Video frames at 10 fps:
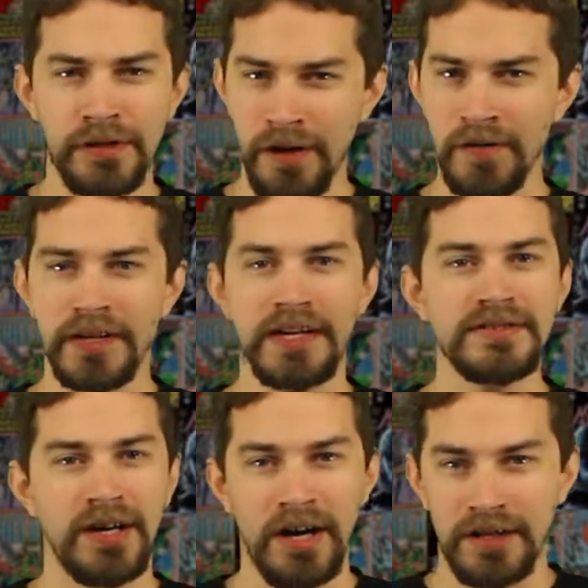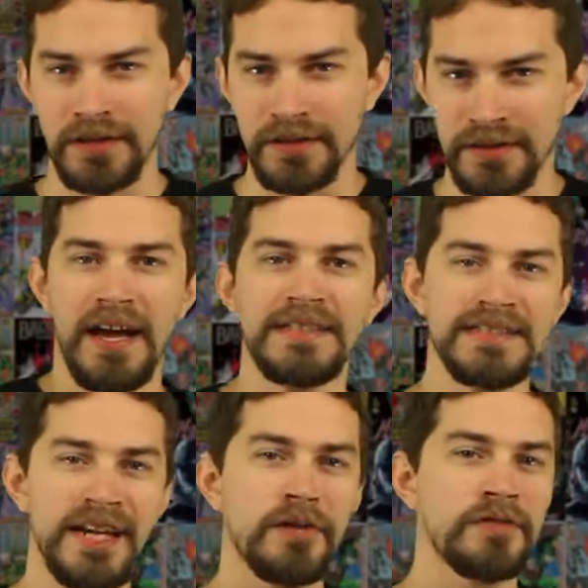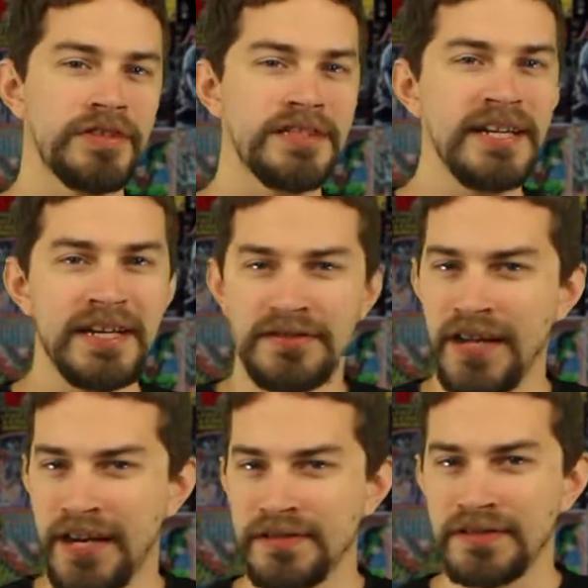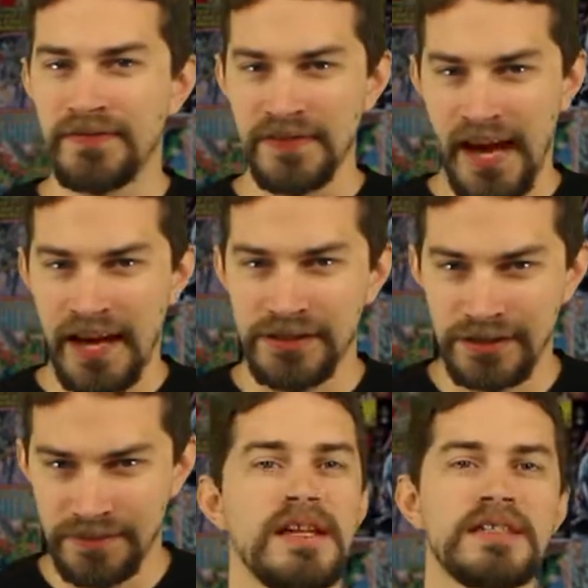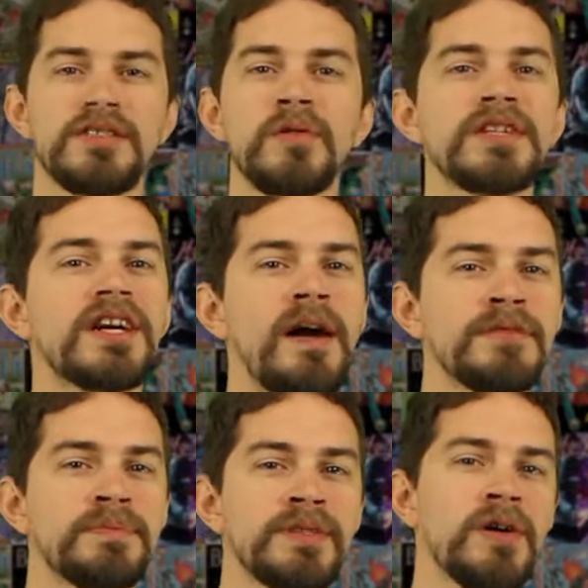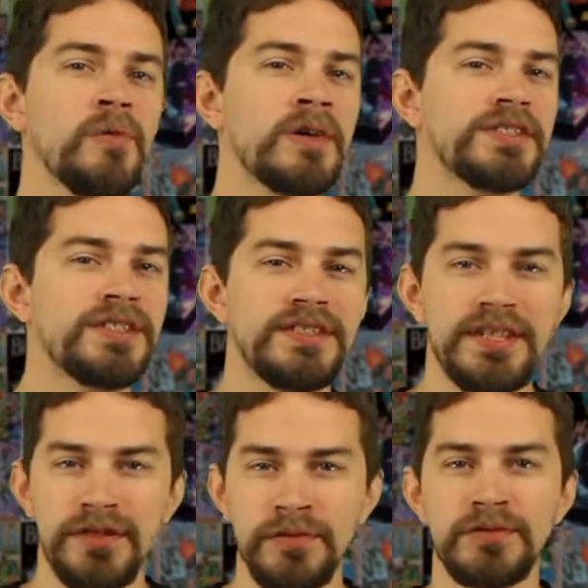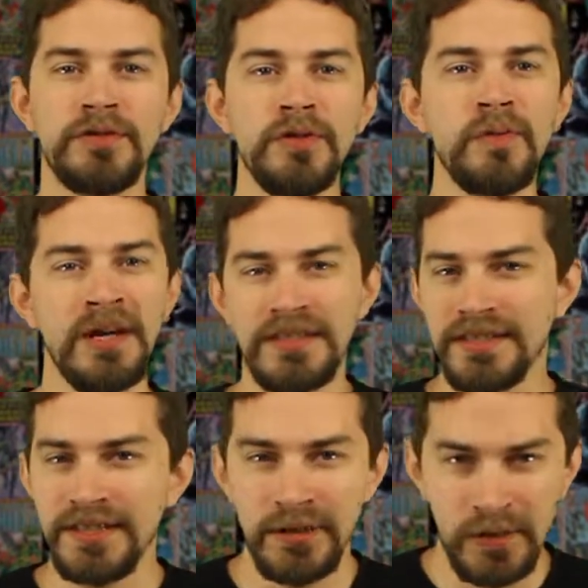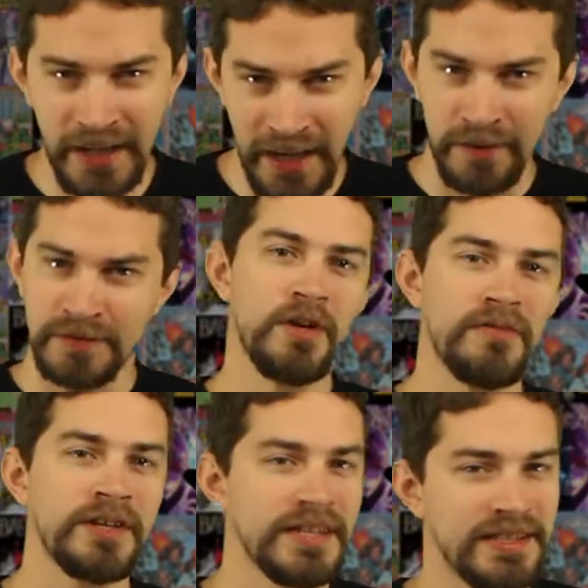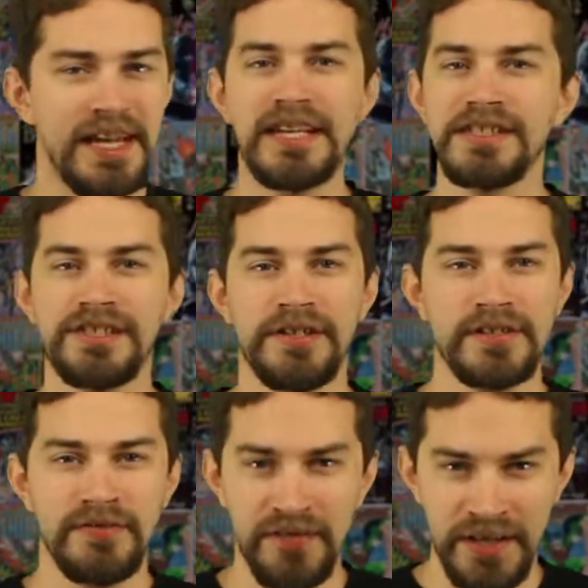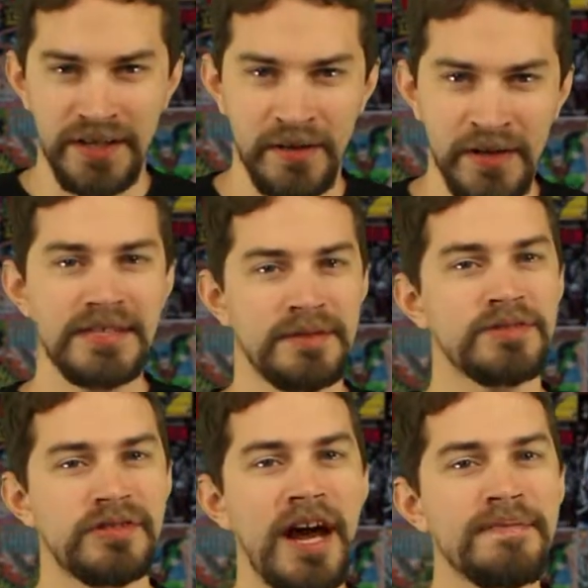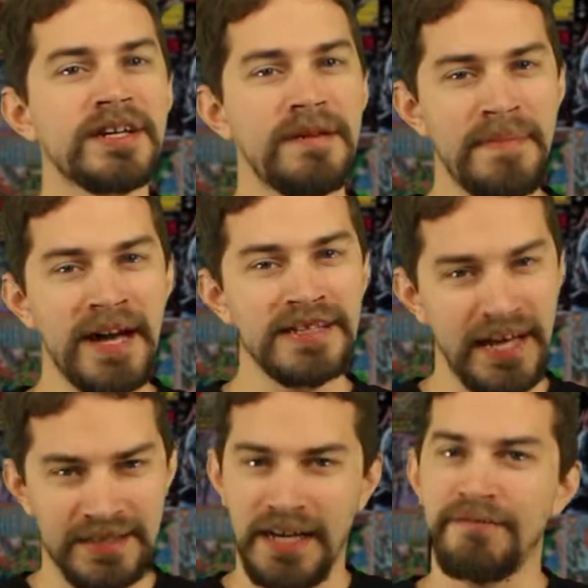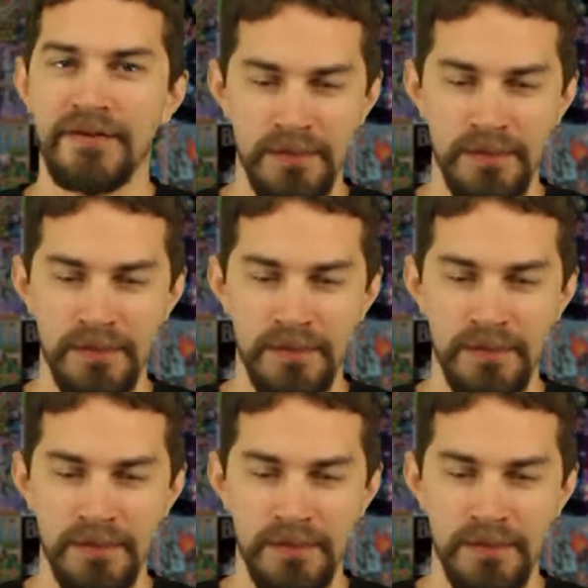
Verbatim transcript: her own against Hawkgirl, and see how Green Lantern handles the Flash. Let us know in the comments below which DC heroes you want to see duke it out. Don't forget to like and share this video, hit subscribe and come back next time for